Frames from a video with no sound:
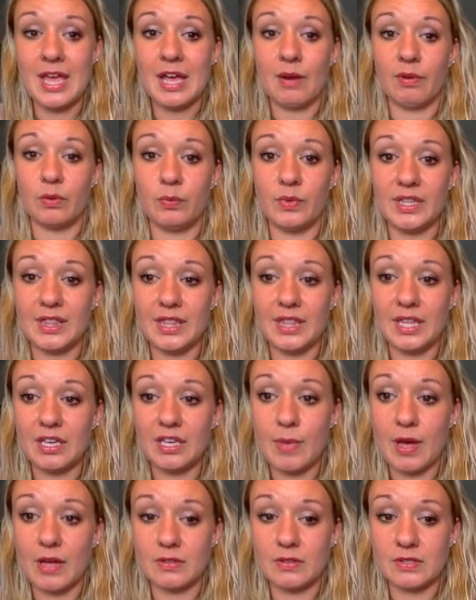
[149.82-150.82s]
when we think
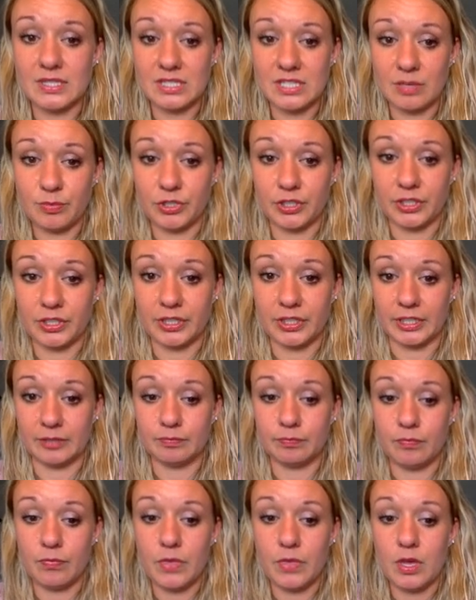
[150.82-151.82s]
about
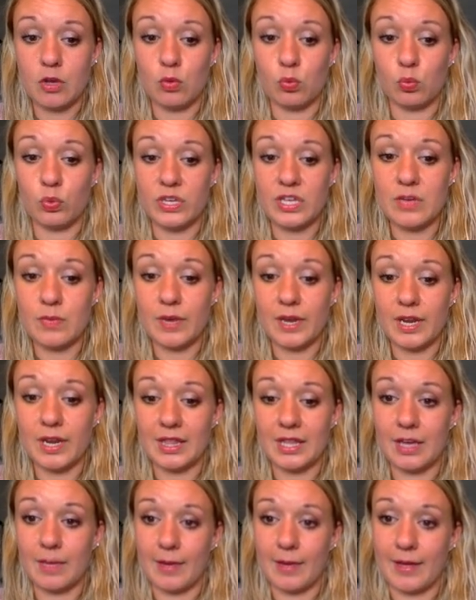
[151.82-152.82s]
similar, we want to
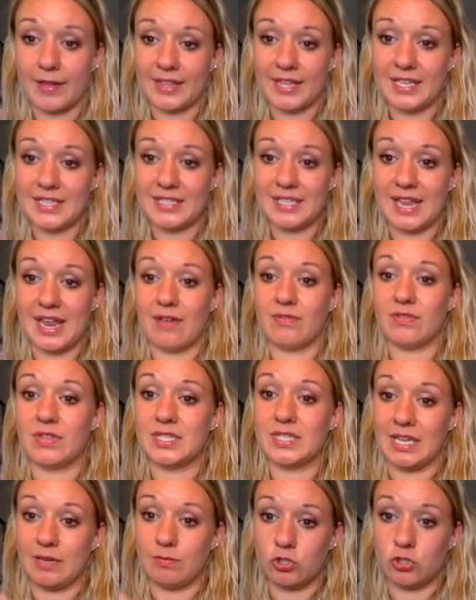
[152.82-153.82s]
think about things that have the
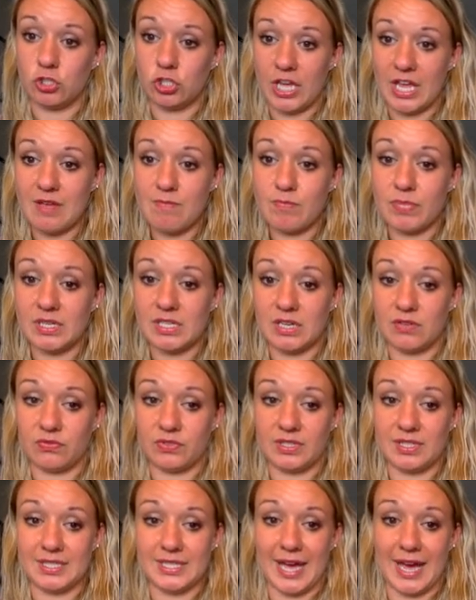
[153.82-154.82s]
same shape but
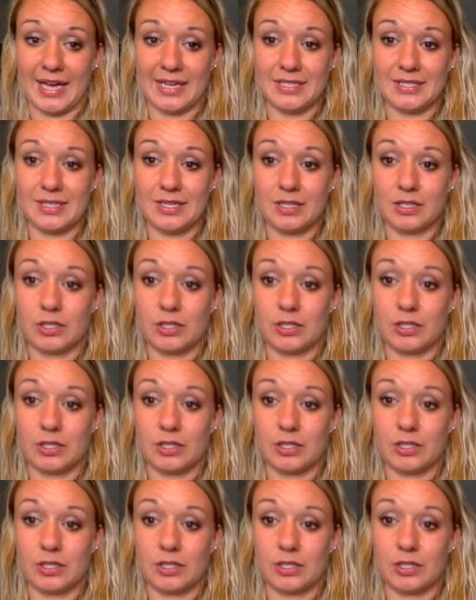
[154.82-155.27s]
different size.